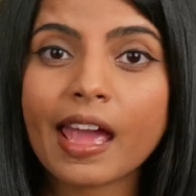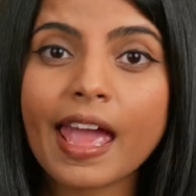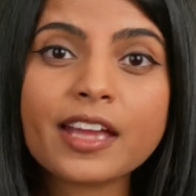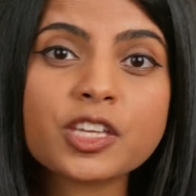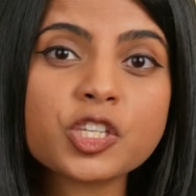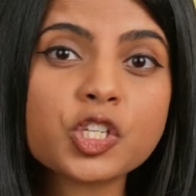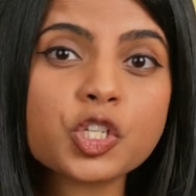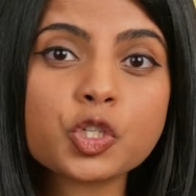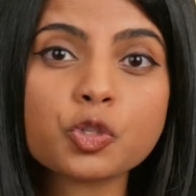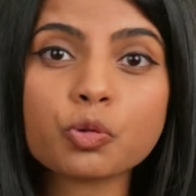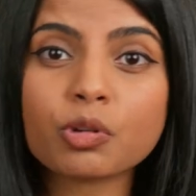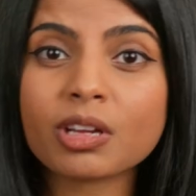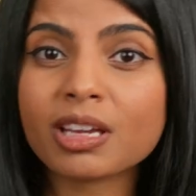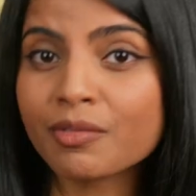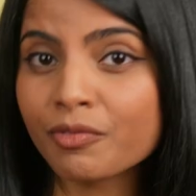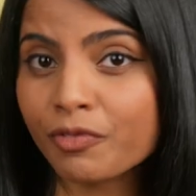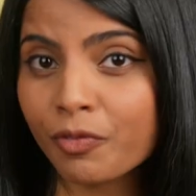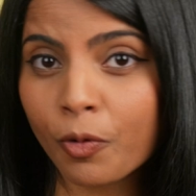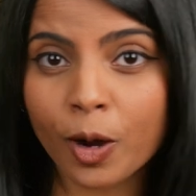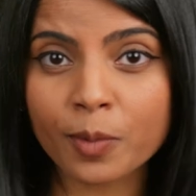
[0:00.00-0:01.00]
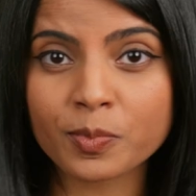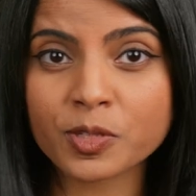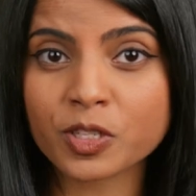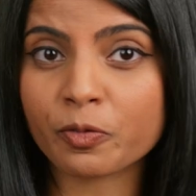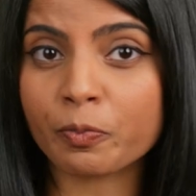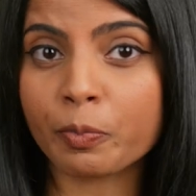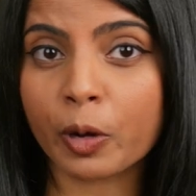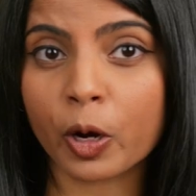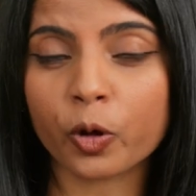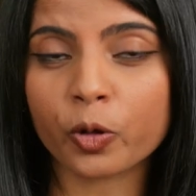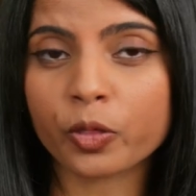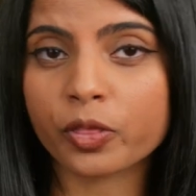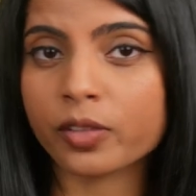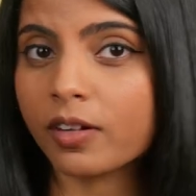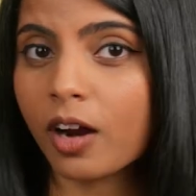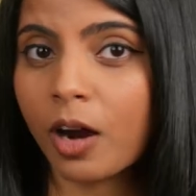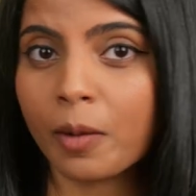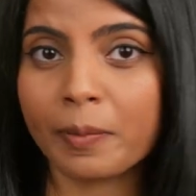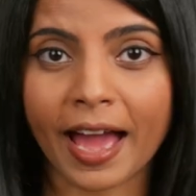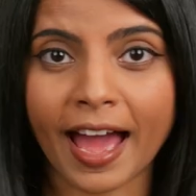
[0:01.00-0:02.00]
Extreme forms of both
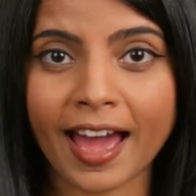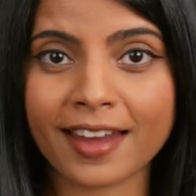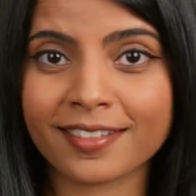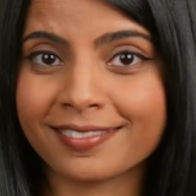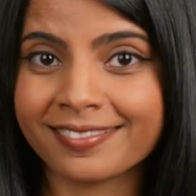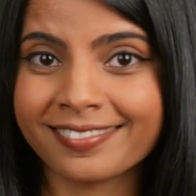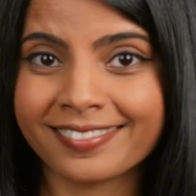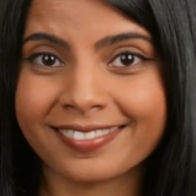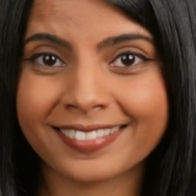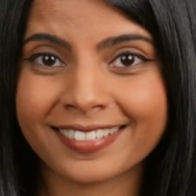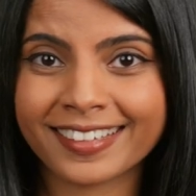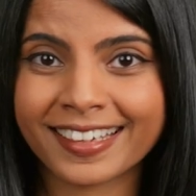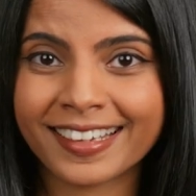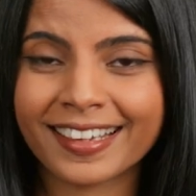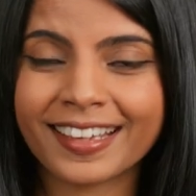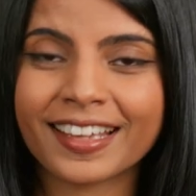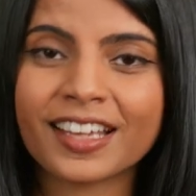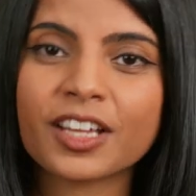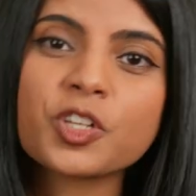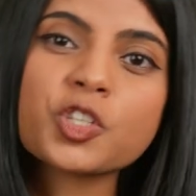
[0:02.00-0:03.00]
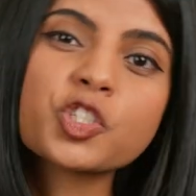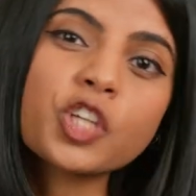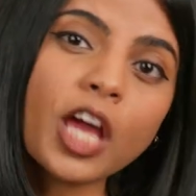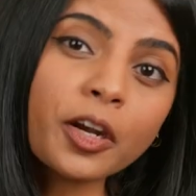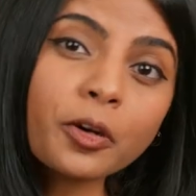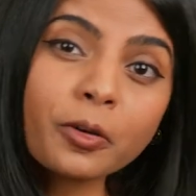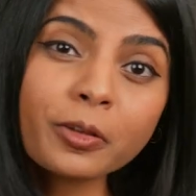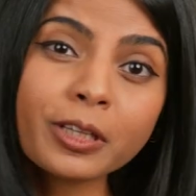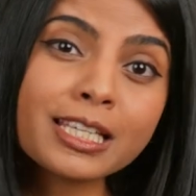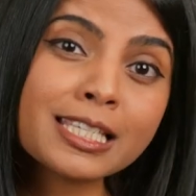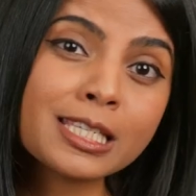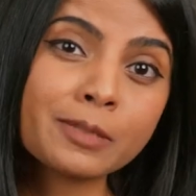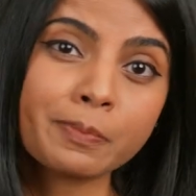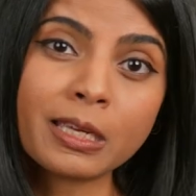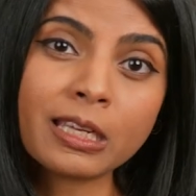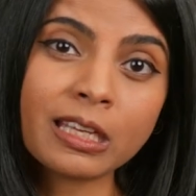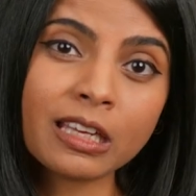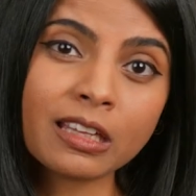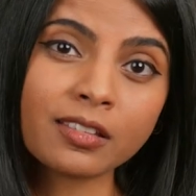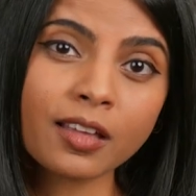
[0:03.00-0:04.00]
are bad. Generally
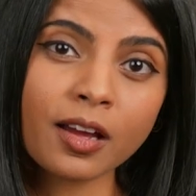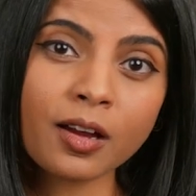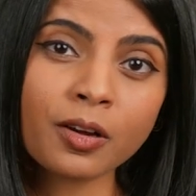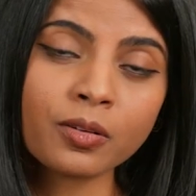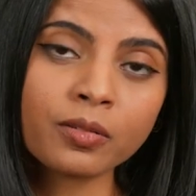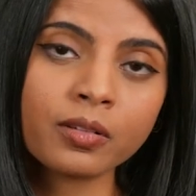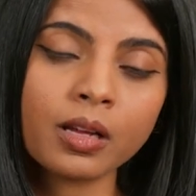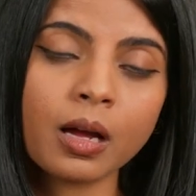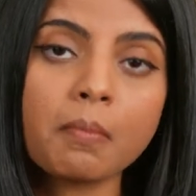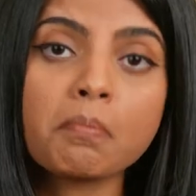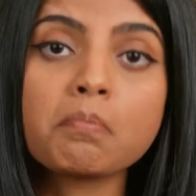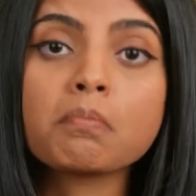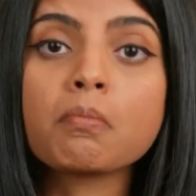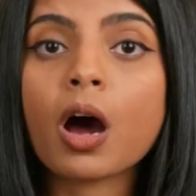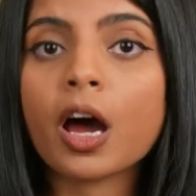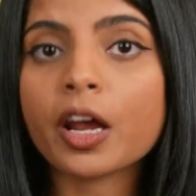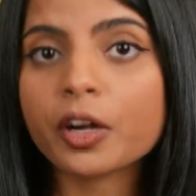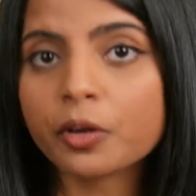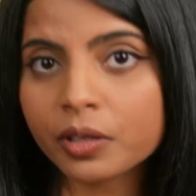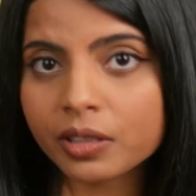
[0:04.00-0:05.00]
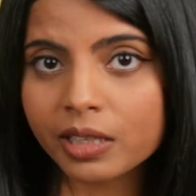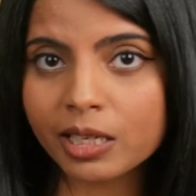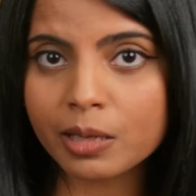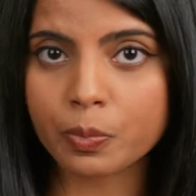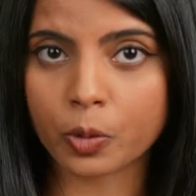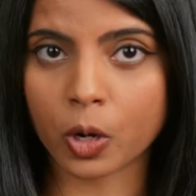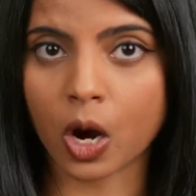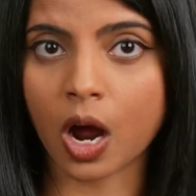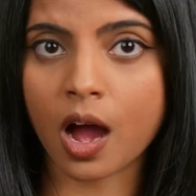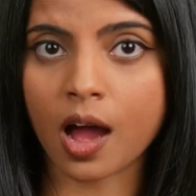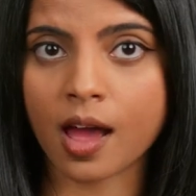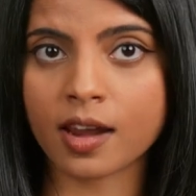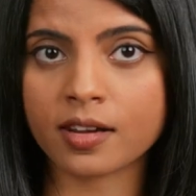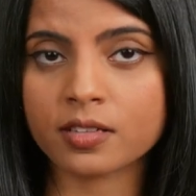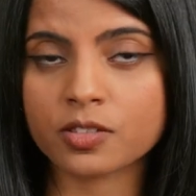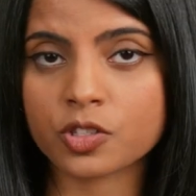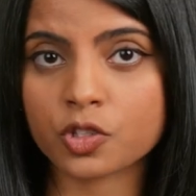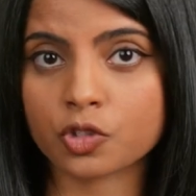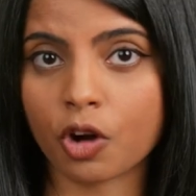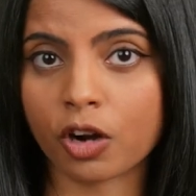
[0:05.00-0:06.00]
speaking, though, moderately
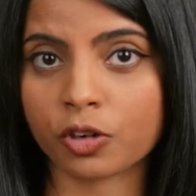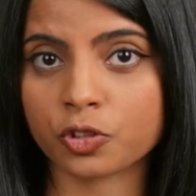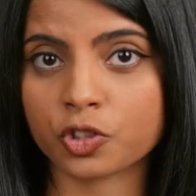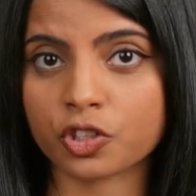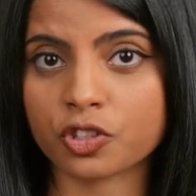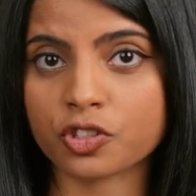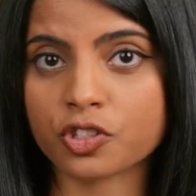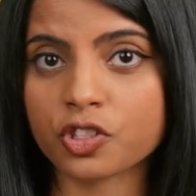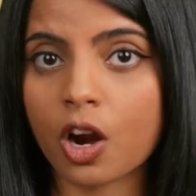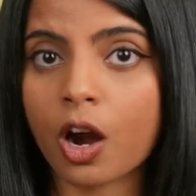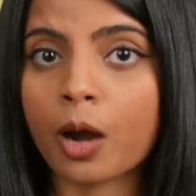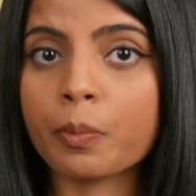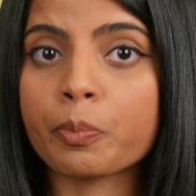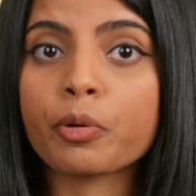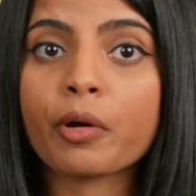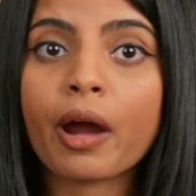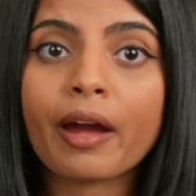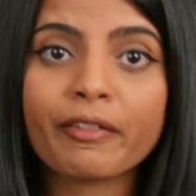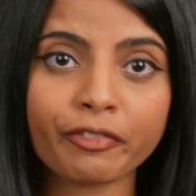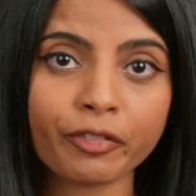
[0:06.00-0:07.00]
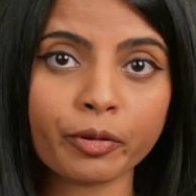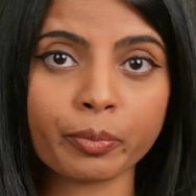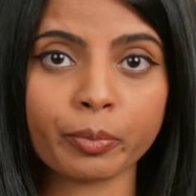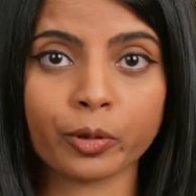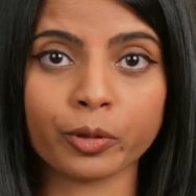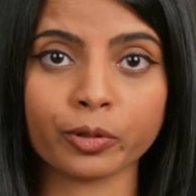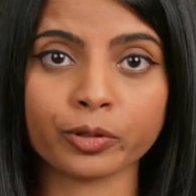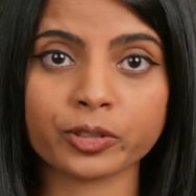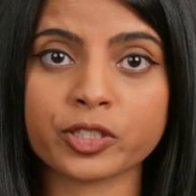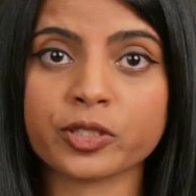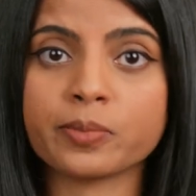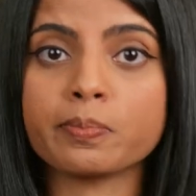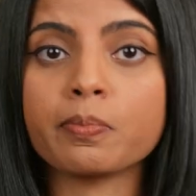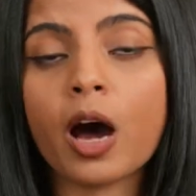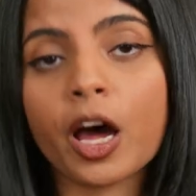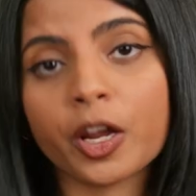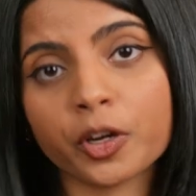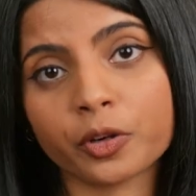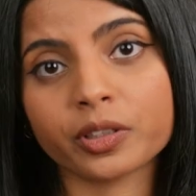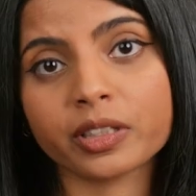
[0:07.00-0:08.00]
broad structures are preferable to
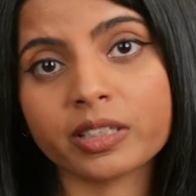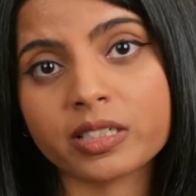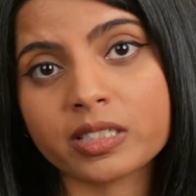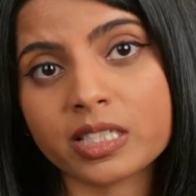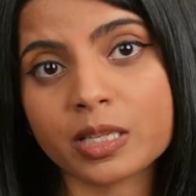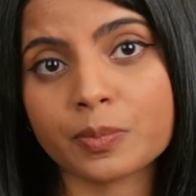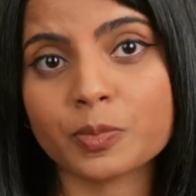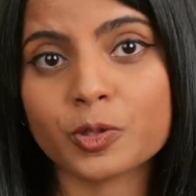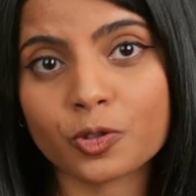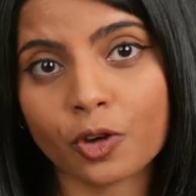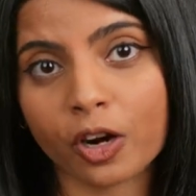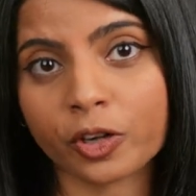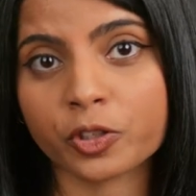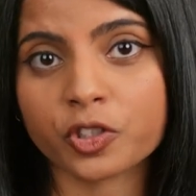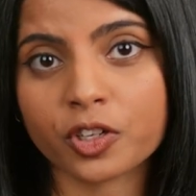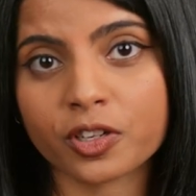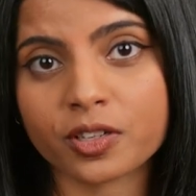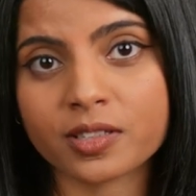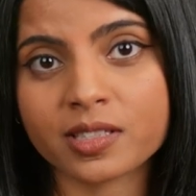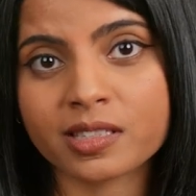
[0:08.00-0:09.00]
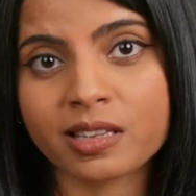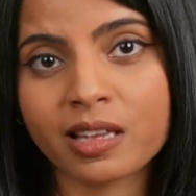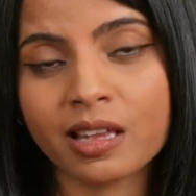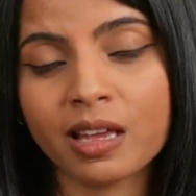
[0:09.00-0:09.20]
moderately deep structures